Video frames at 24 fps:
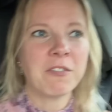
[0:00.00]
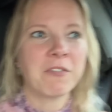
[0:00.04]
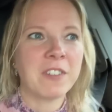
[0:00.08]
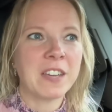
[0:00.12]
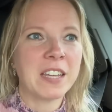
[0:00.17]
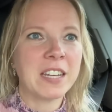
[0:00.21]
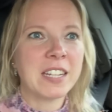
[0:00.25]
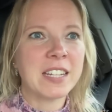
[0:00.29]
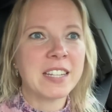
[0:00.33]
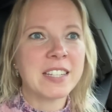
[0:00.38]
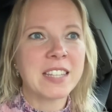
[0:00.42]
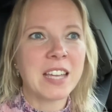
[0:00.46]

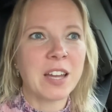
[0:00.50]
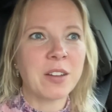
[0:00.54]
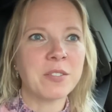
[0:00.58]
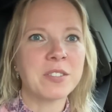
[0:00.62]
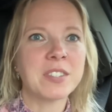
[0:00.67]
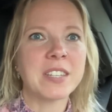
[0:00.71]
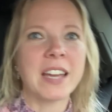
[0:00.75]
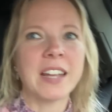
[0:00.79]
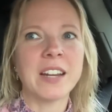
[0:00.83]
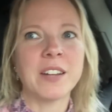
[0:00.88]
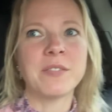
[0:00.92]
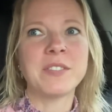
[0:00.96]
Fitness
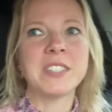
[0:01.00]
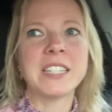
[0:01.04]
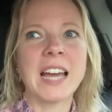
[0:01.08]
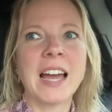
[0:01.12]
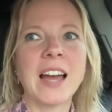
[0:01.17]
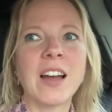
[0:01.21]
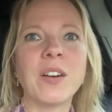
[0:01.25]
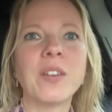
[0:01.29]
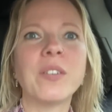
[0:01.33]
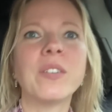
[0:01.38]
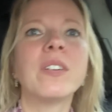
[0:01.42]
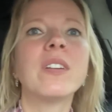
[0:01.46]
outside of
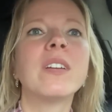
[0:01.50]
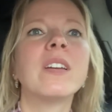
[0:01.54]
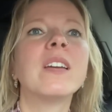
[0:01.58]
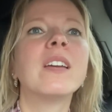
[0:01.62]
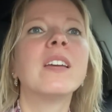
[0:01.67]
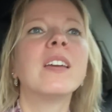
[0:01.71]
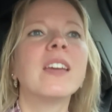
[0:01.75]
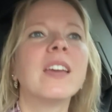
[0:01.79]
town,